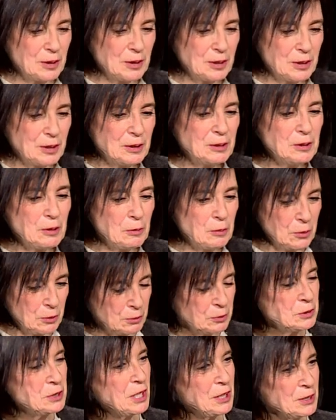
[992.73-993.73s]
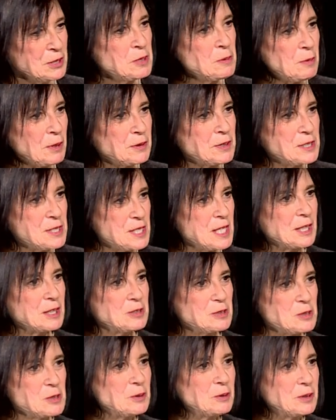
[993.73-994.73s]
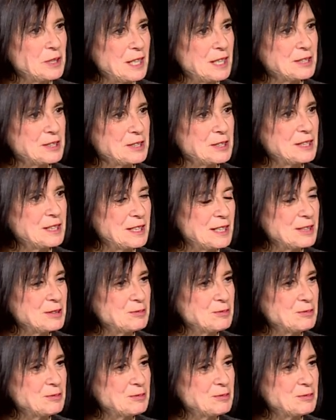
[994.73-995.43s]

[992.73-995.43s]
he will tell us about the second story, actually. Well, it's,